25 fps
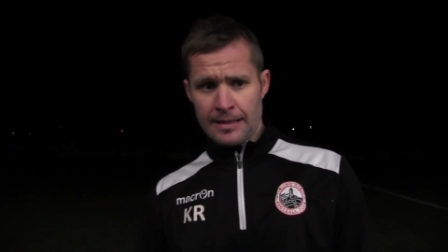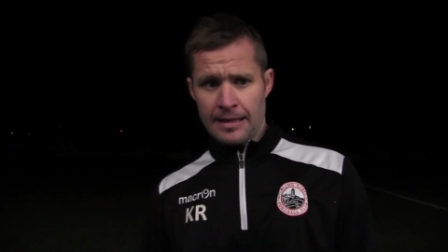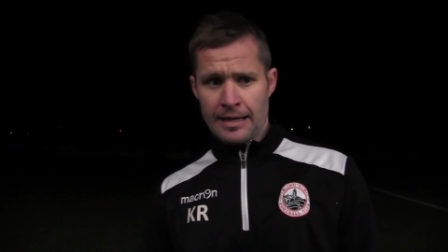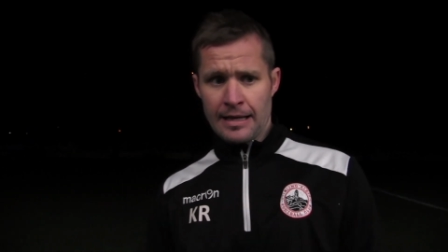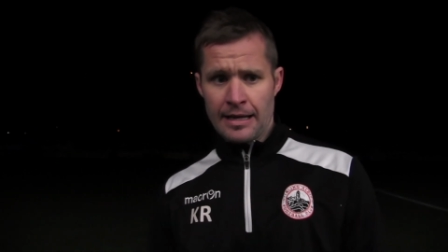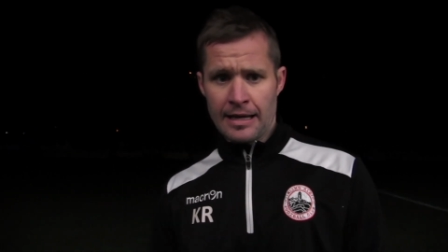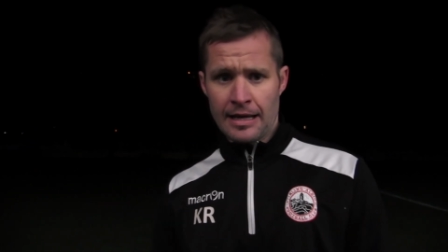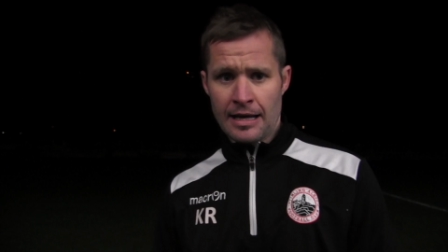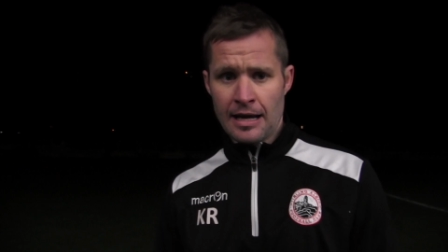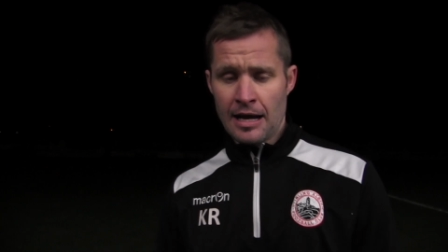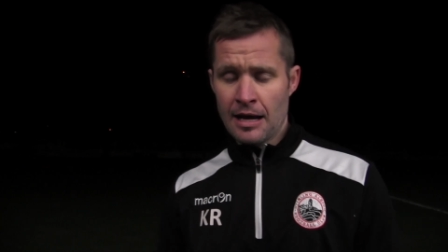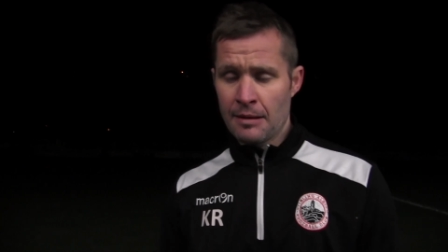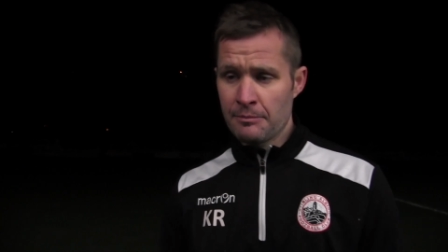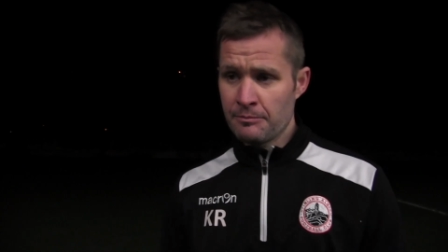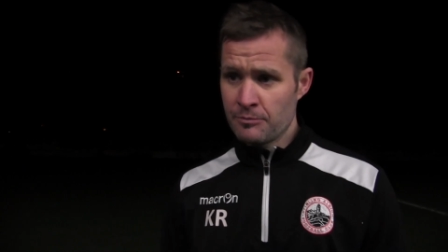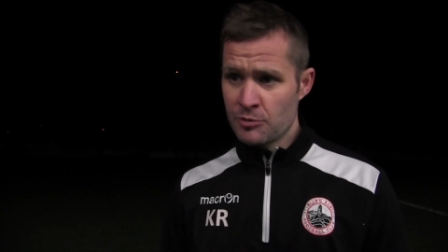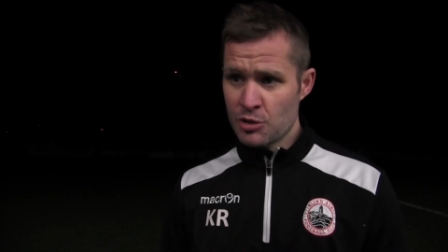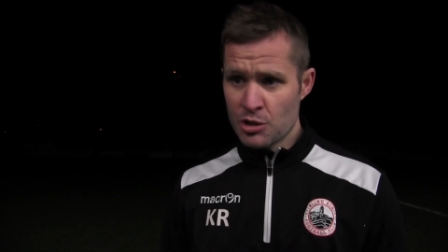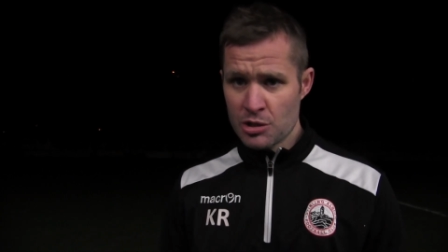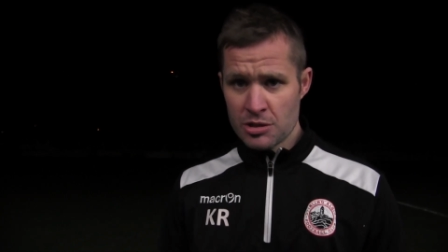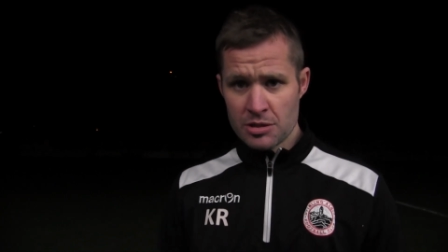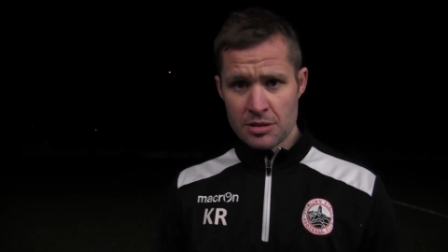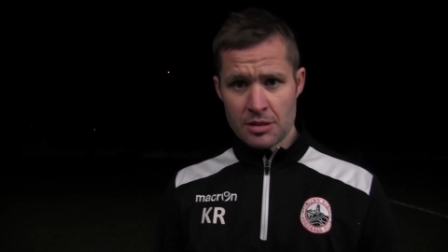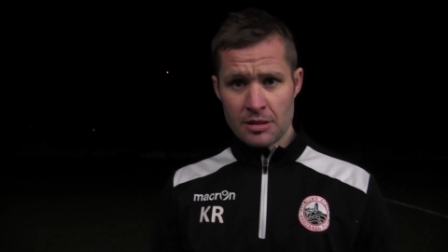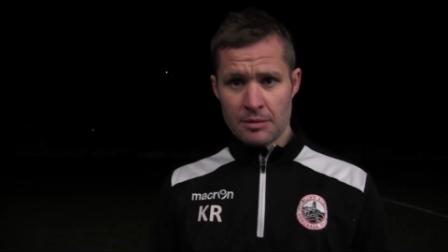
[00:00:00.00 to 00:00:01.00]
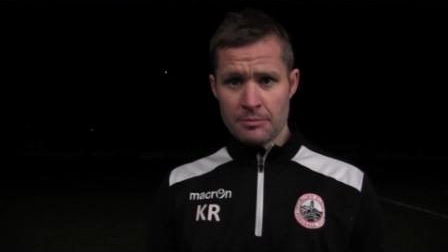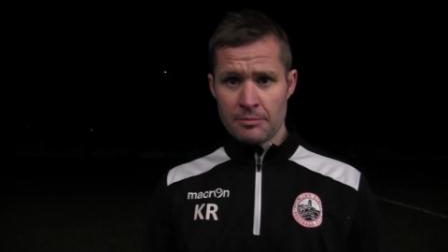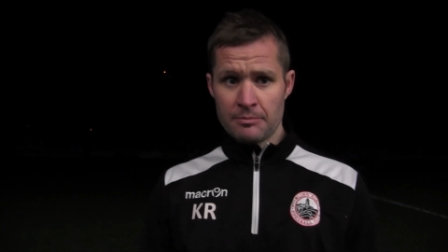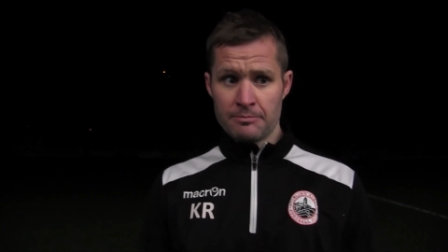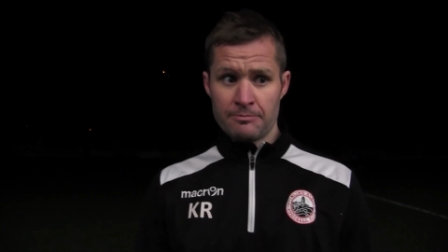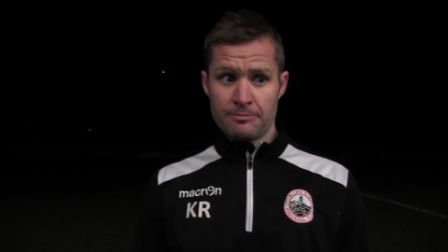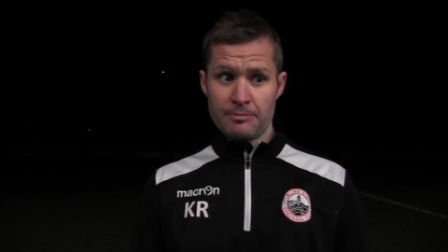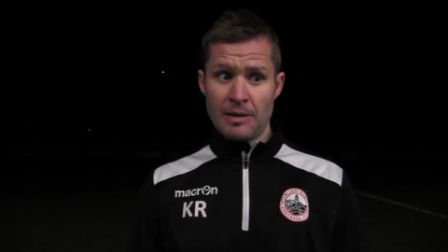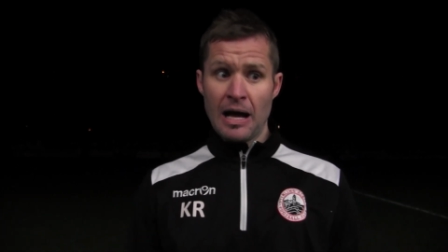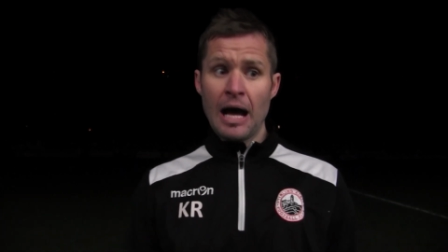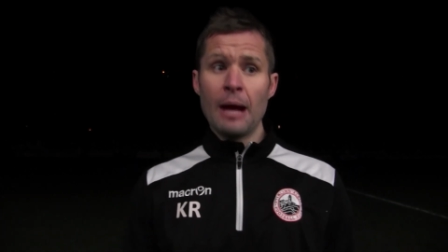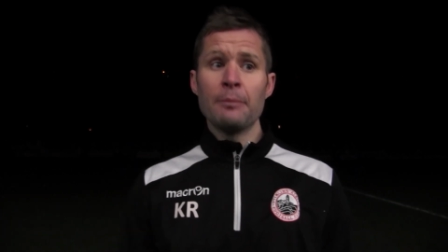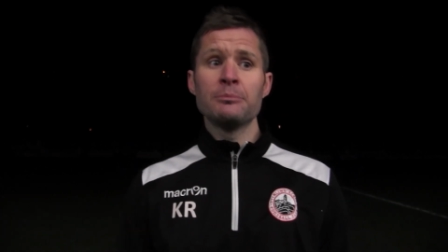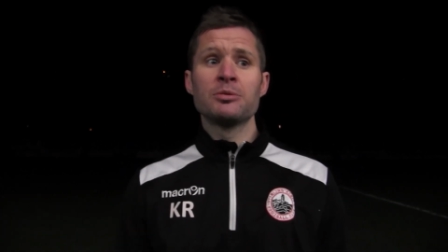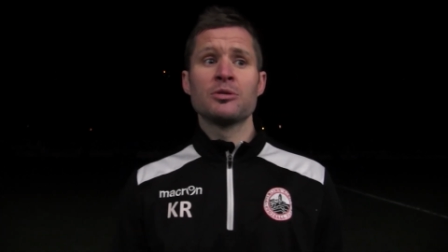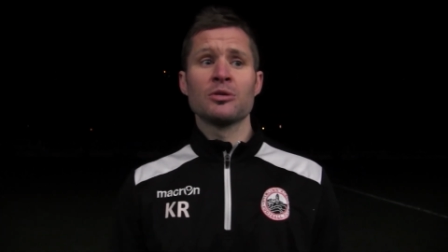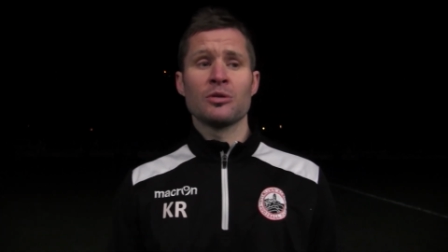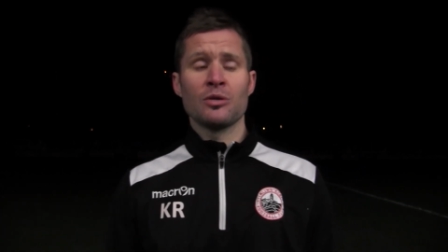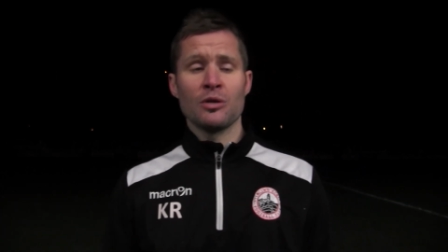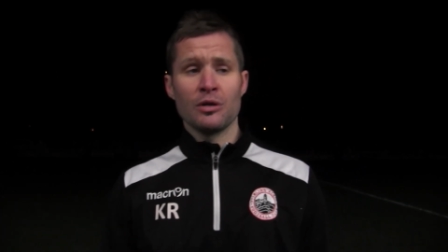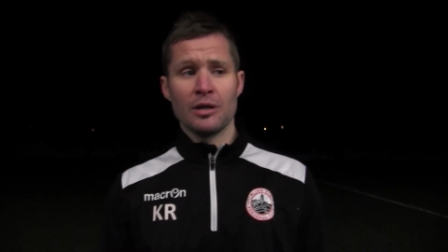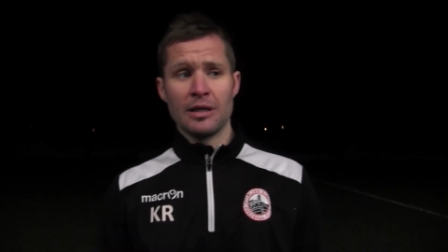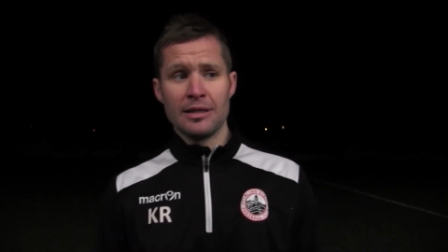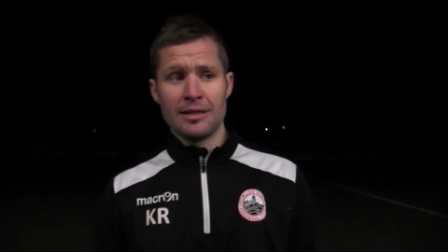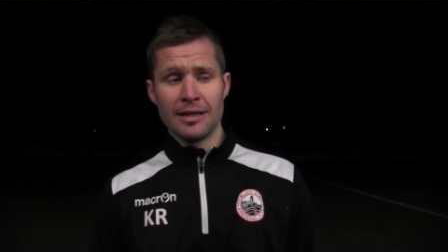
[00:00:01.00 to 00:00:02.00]
uh, I'm just, I'm
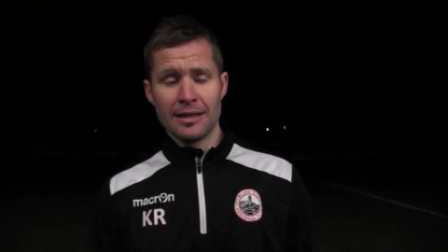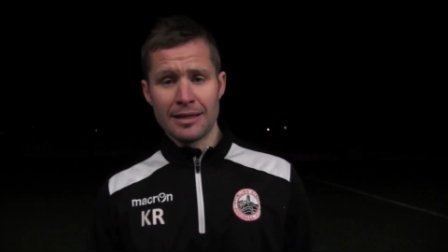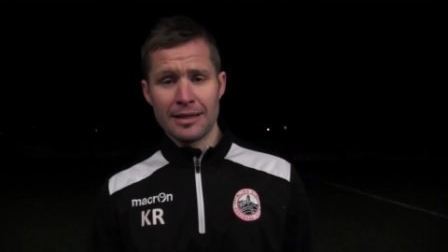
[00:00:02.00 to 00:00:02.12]
absolutely